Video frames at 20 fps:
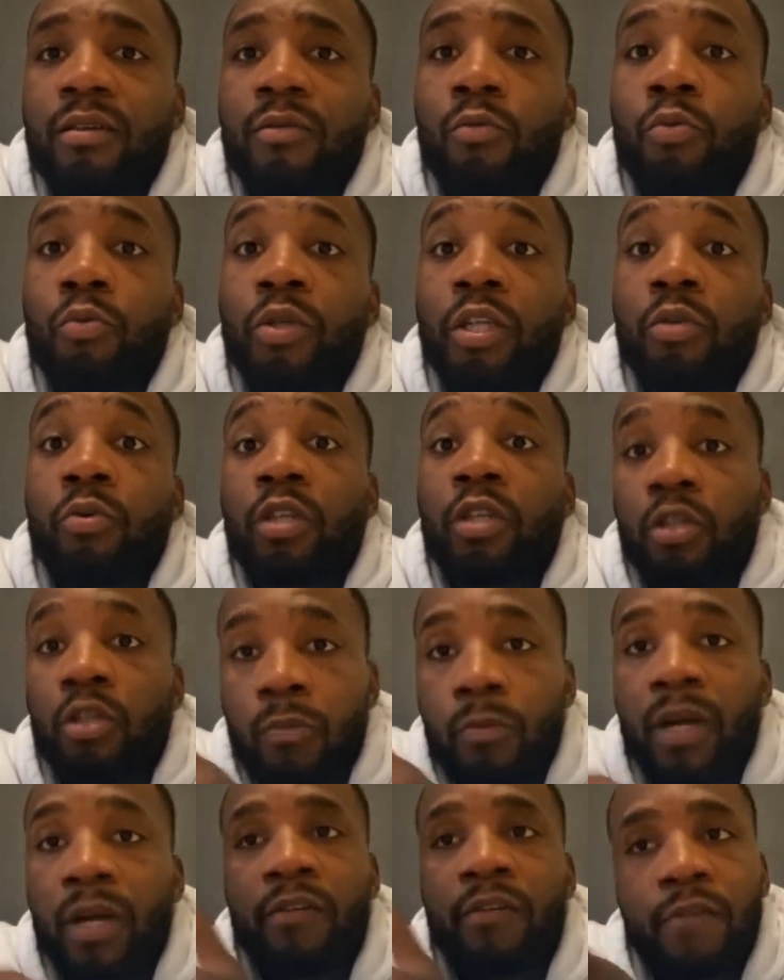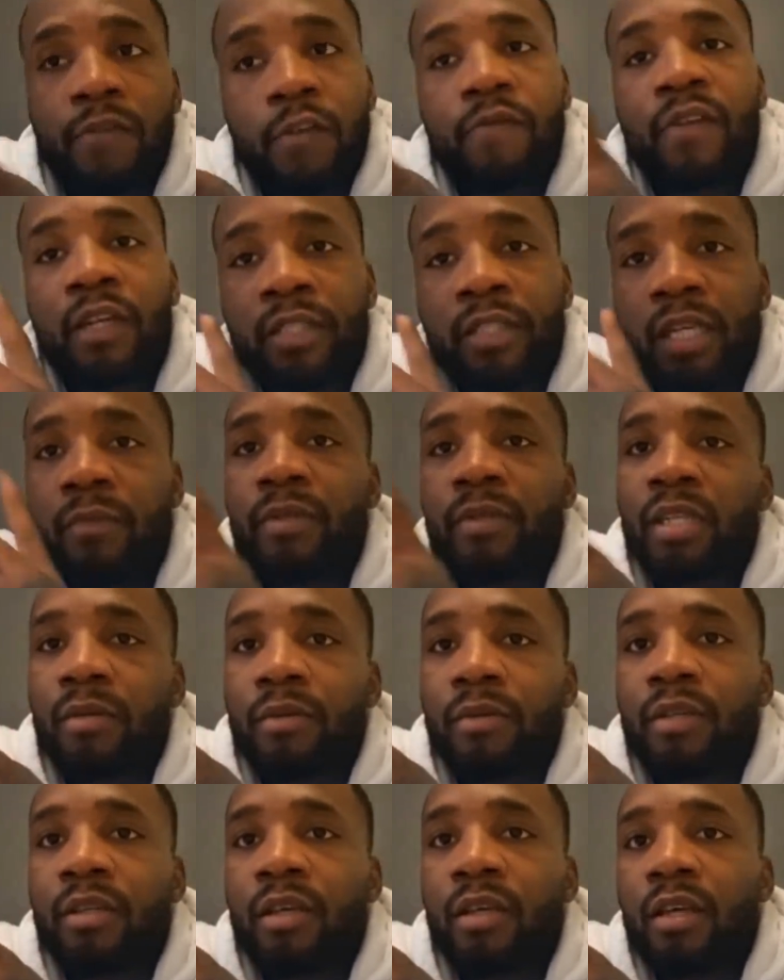we can we can go back and forth now to Abu
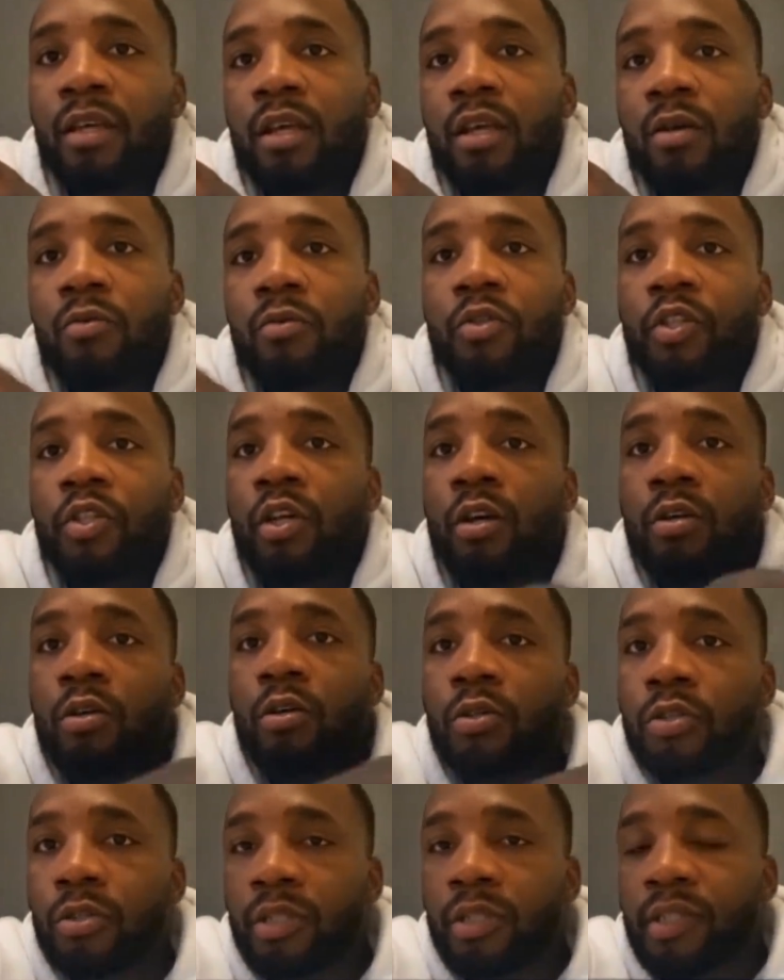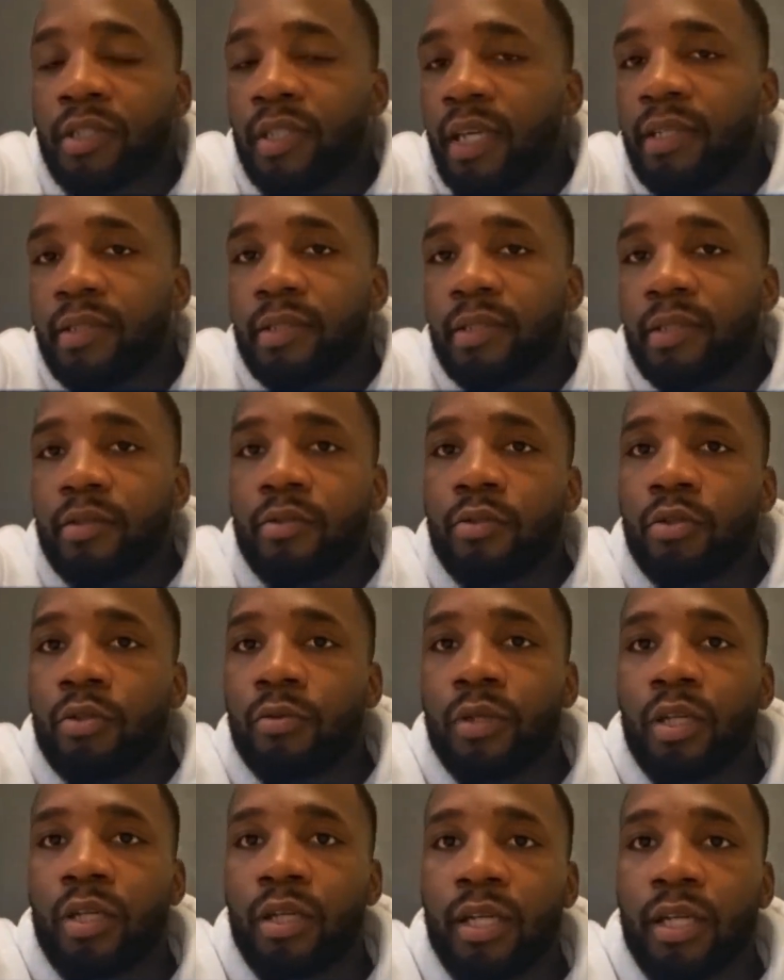Dhabi we just can't go to the states or
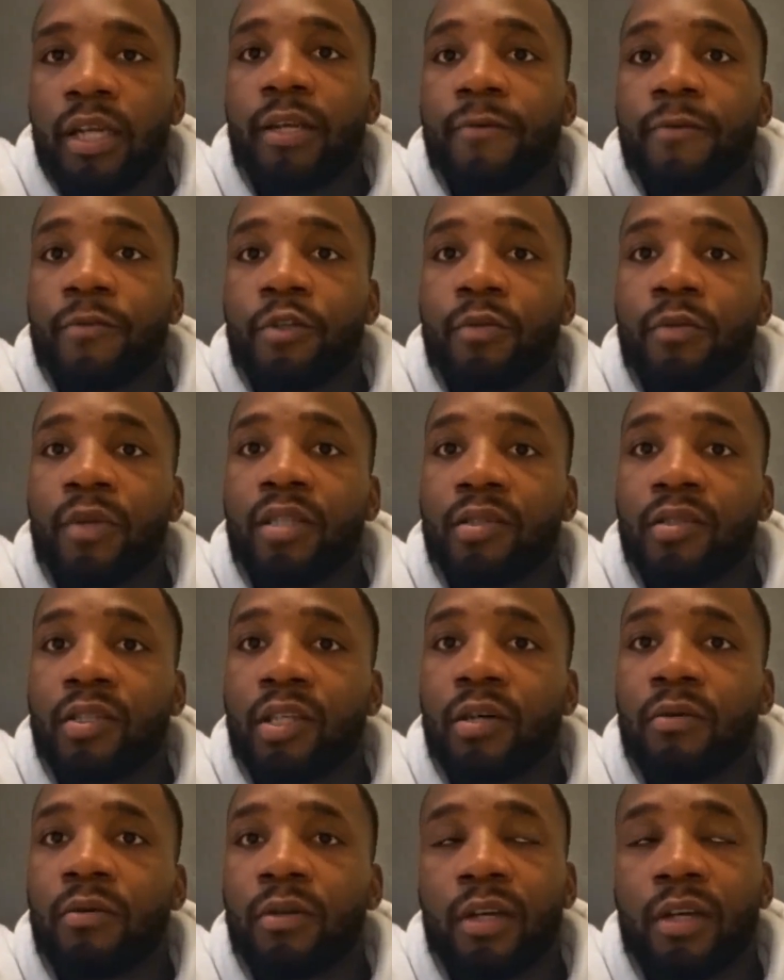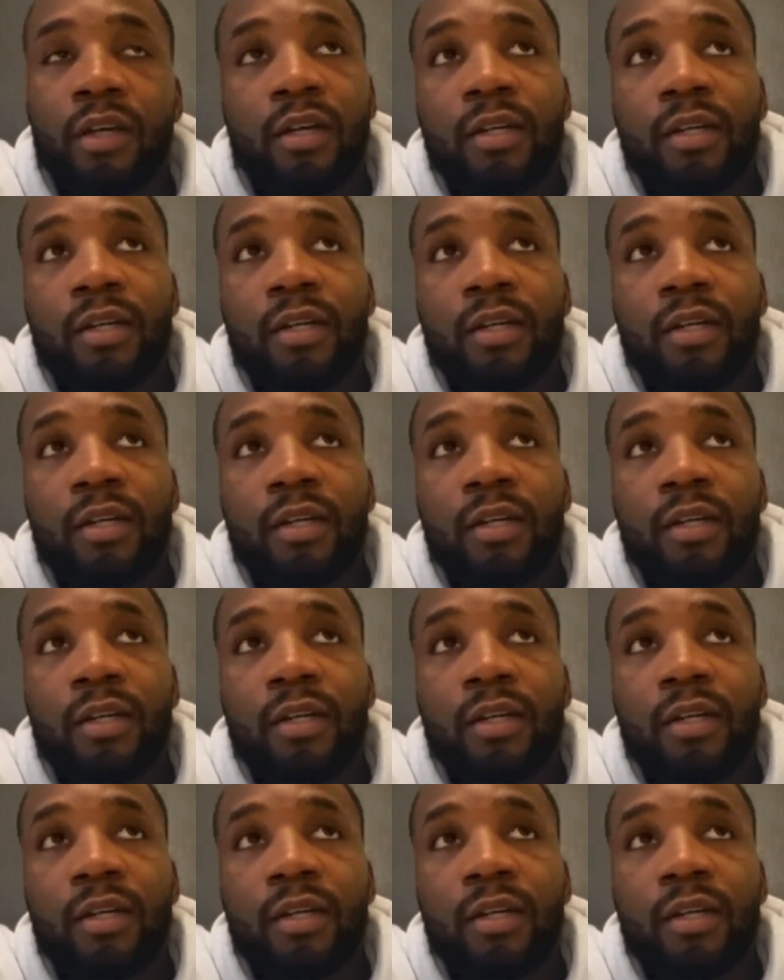nowhere like that. You know what I mean? So